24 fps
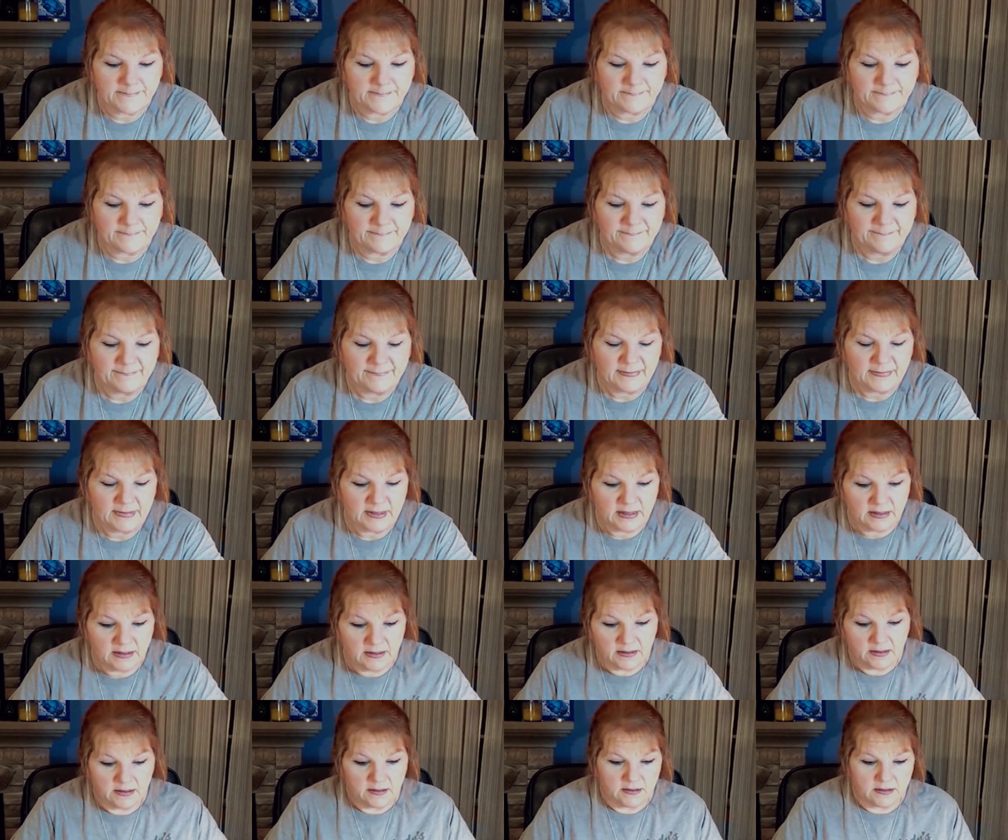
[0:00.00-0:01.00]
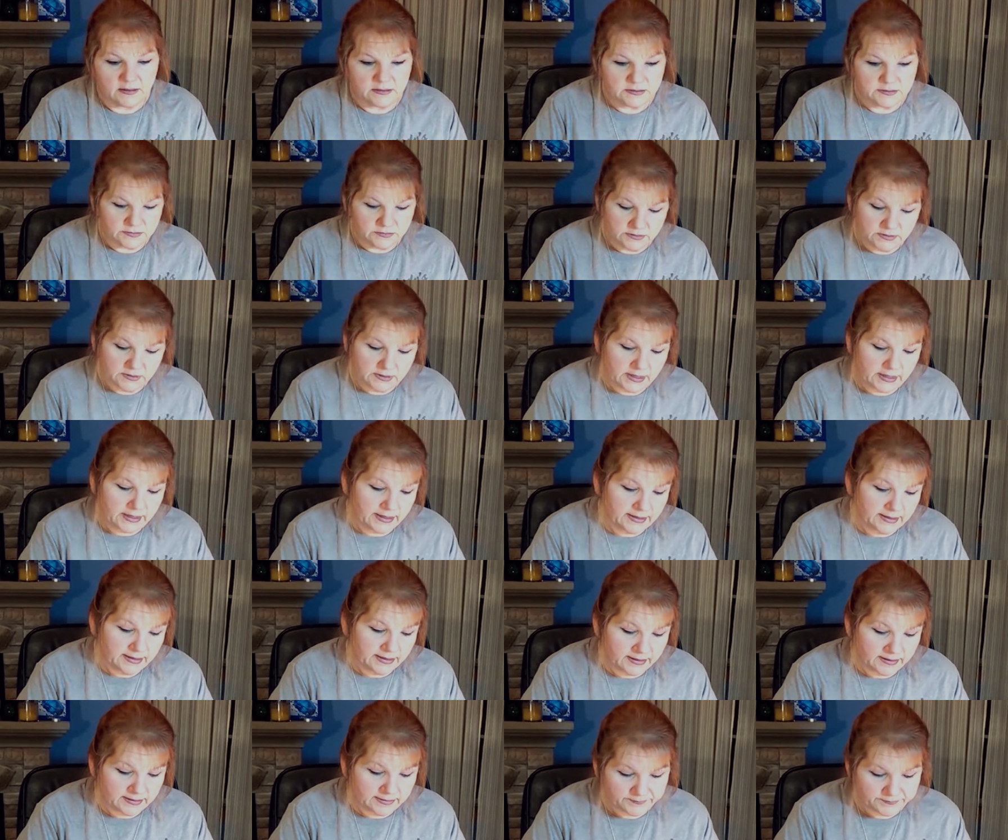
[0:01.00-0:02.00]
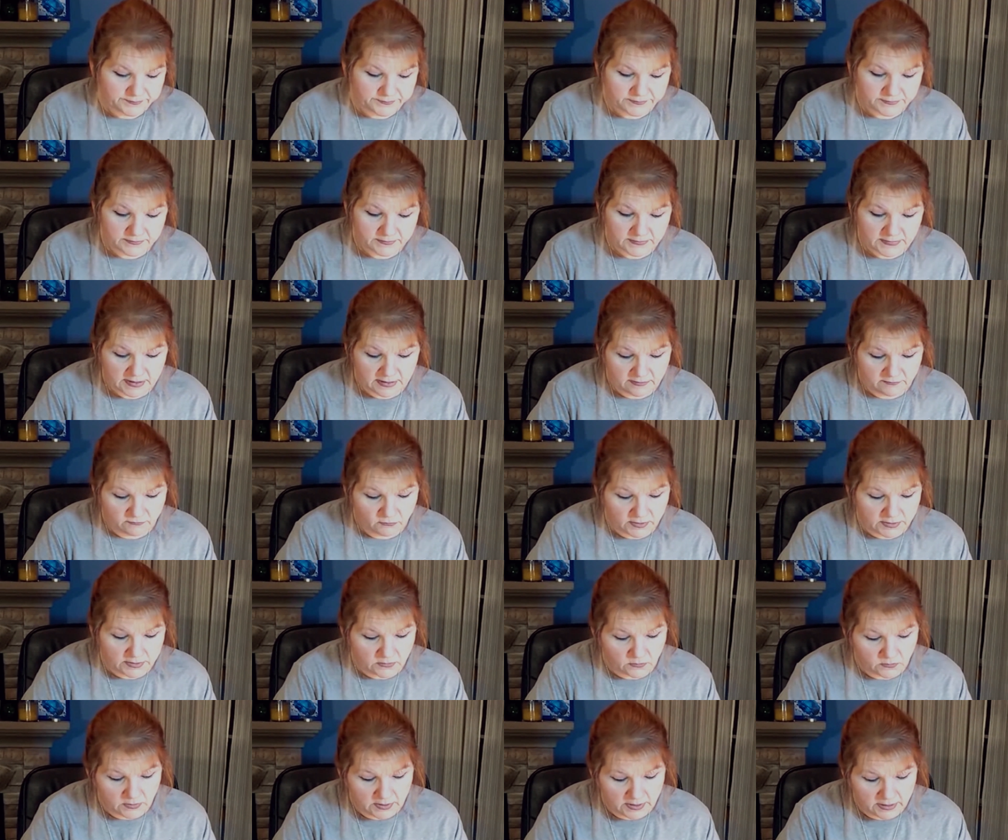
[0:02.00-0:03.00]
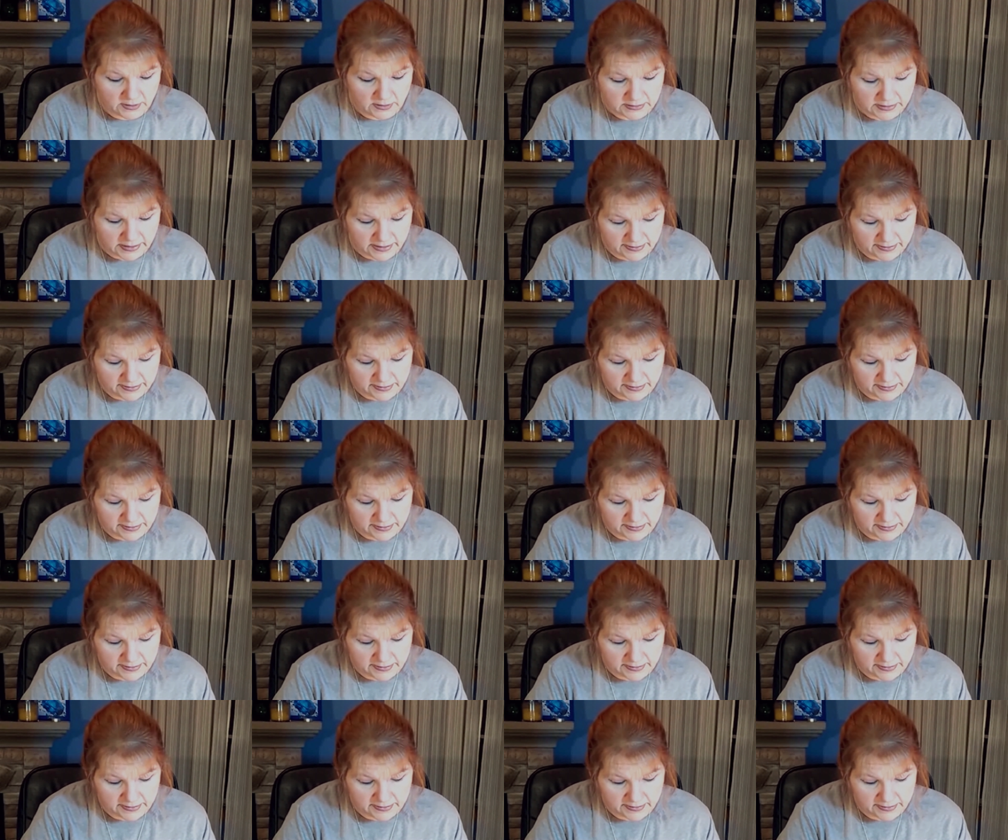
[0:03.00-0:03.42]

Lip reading: Let's do a little highlight. I have Wet n Wild highlighting powder,